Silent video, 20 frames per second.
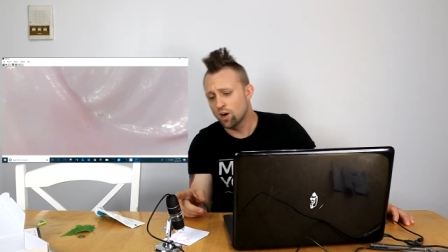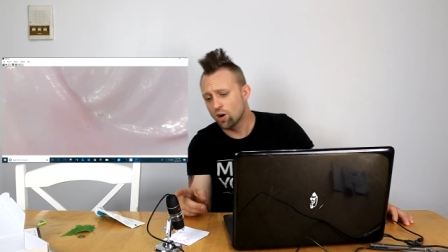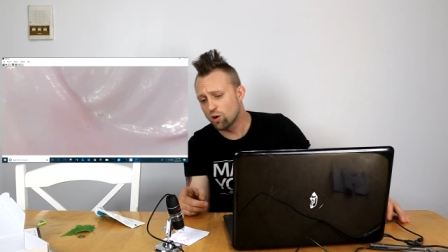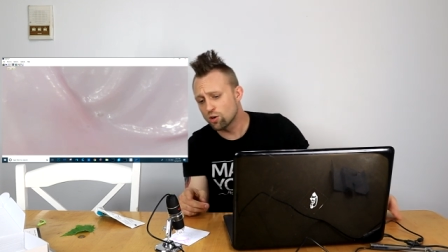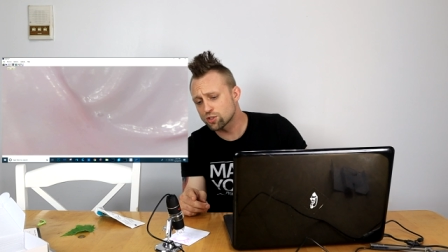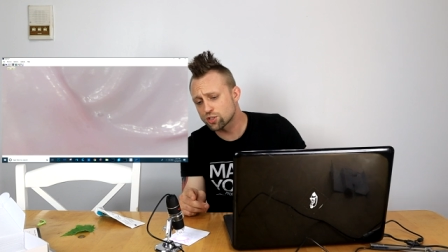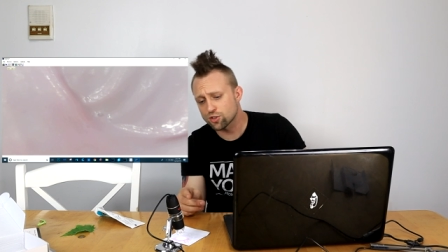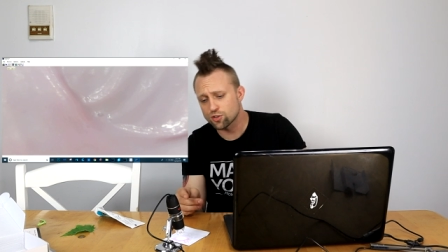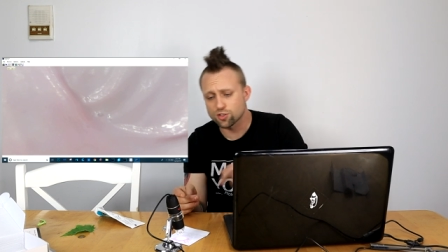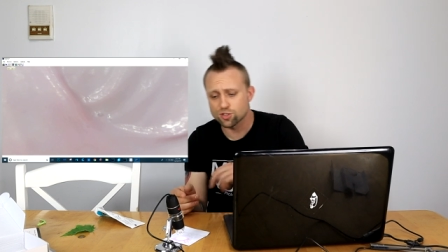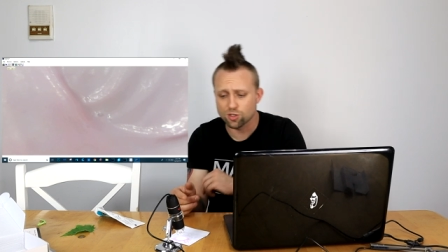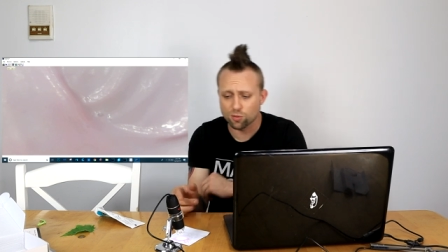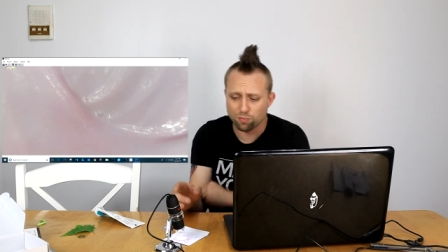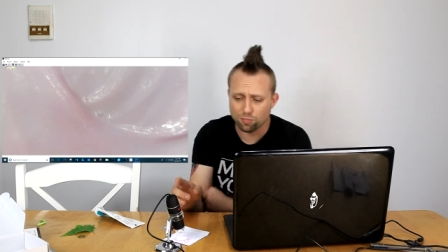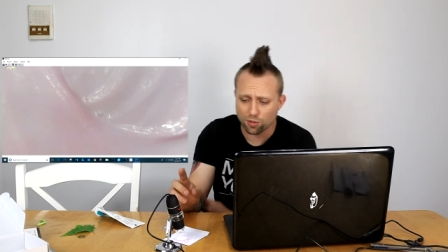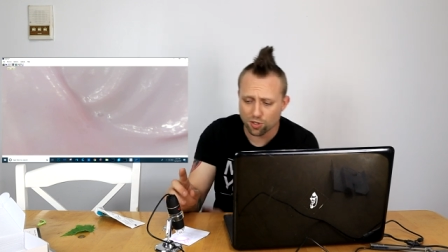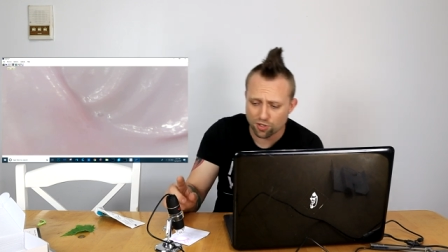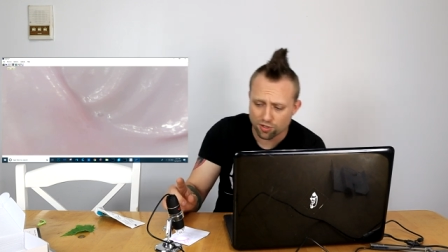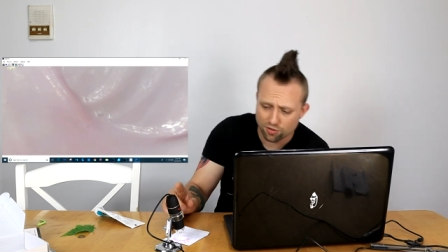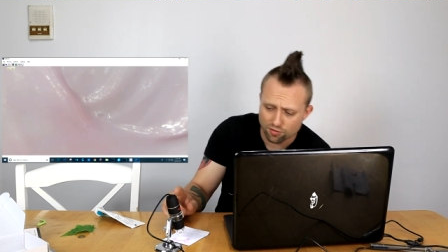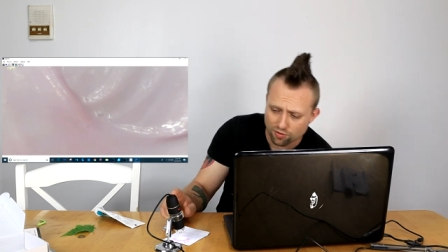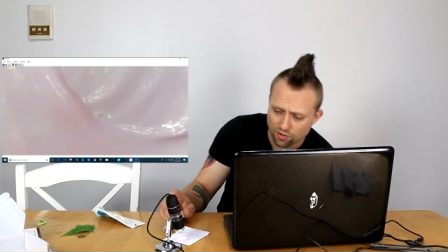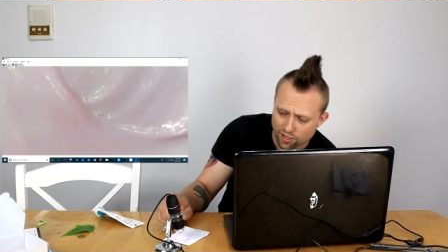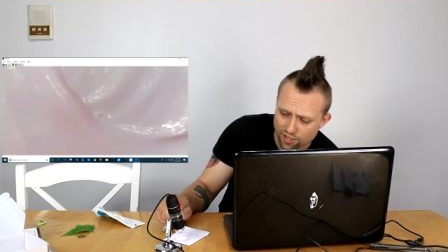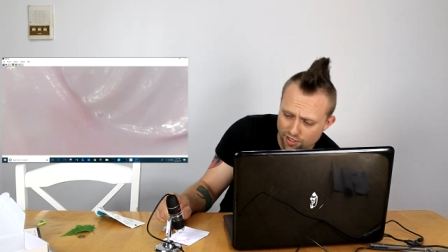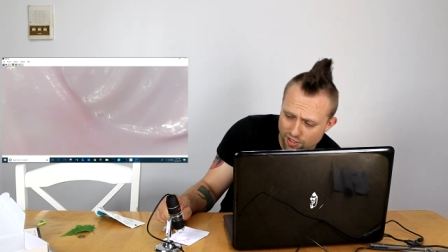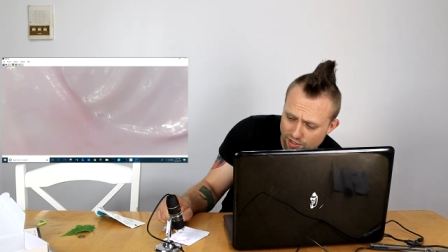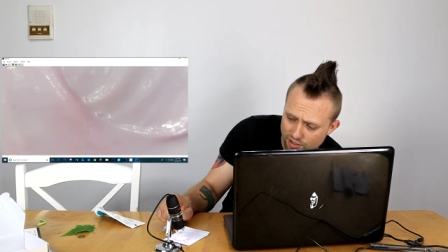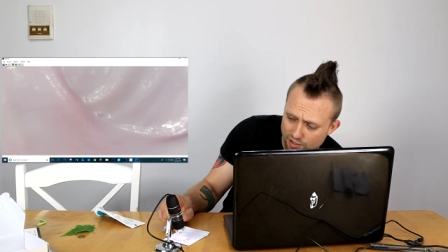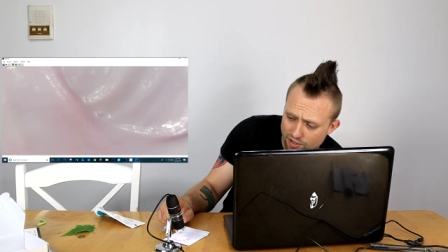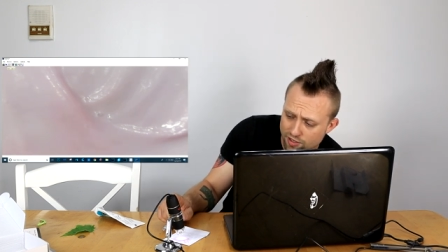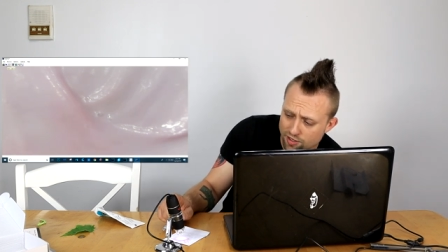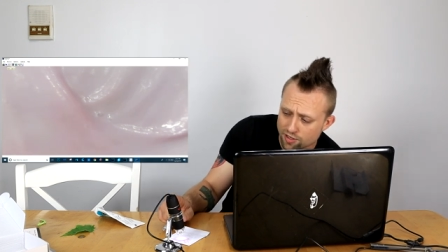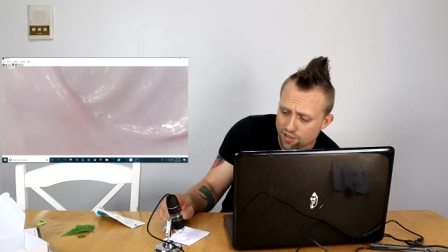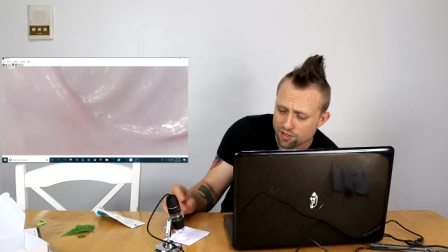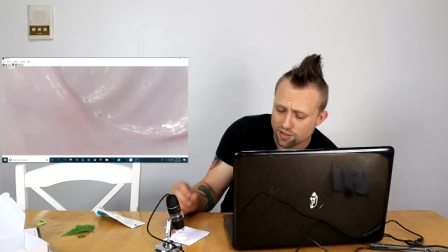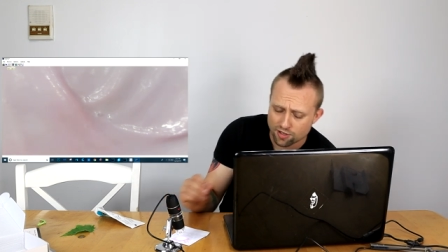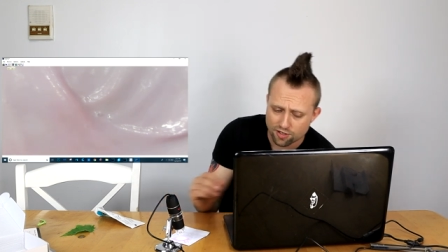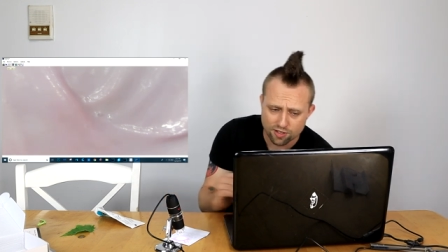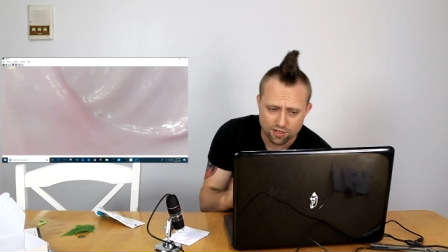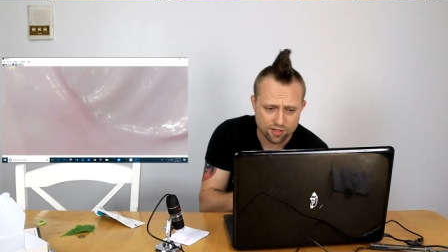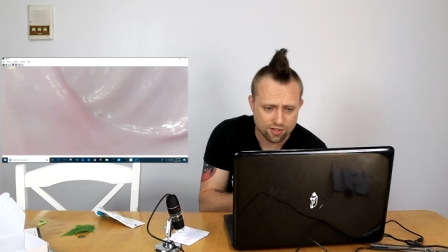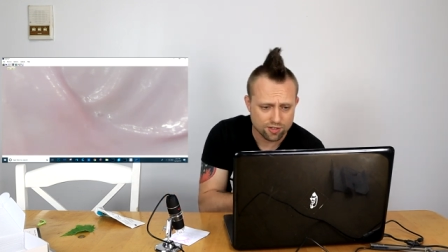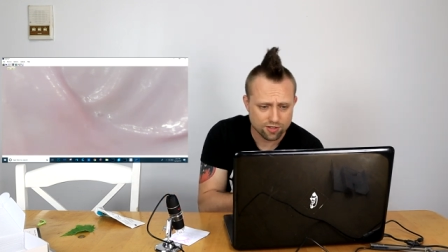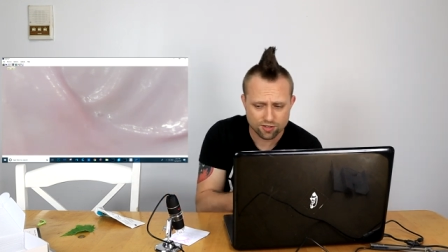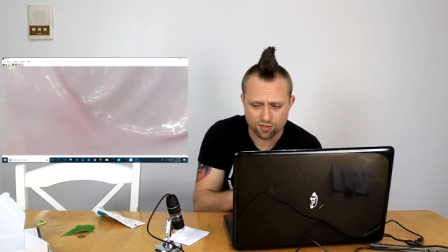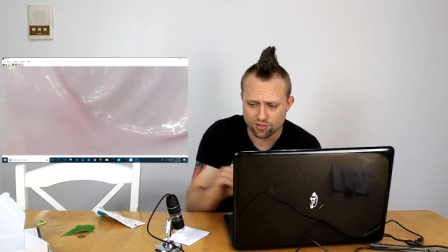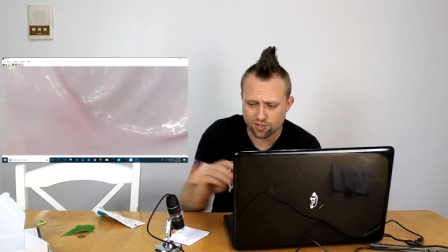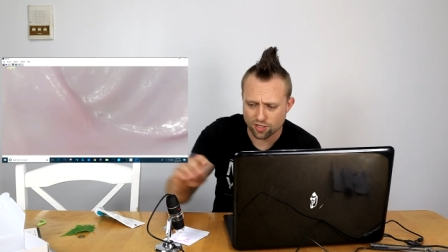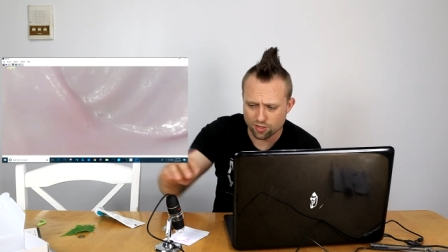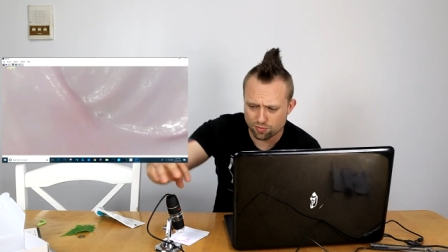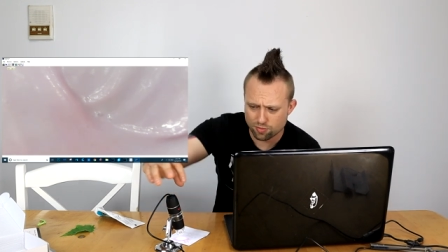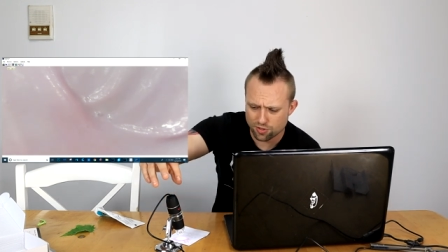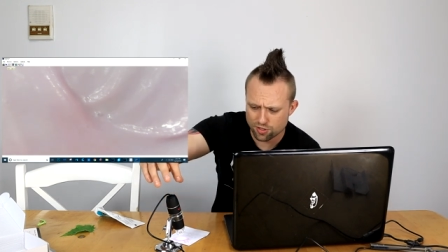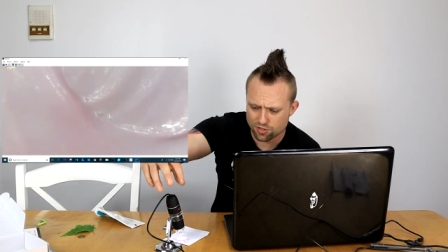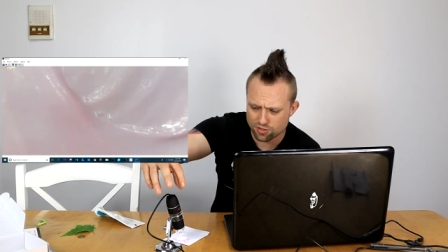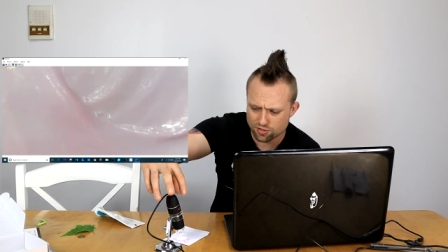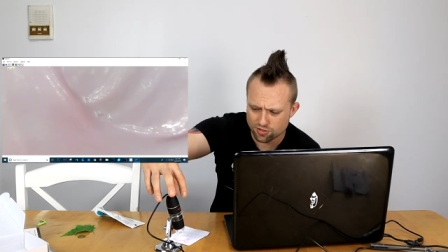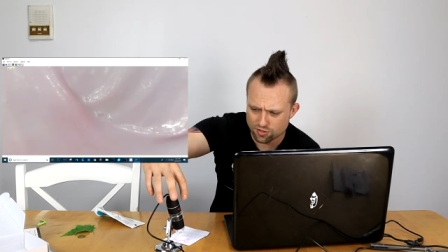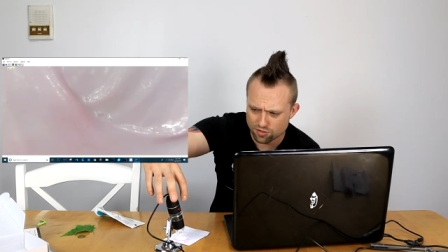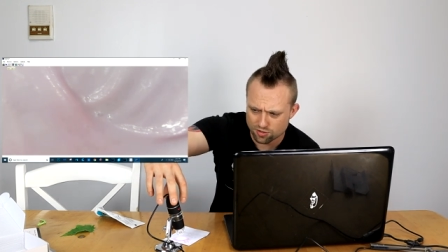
Also, there's a button right here to take pictures.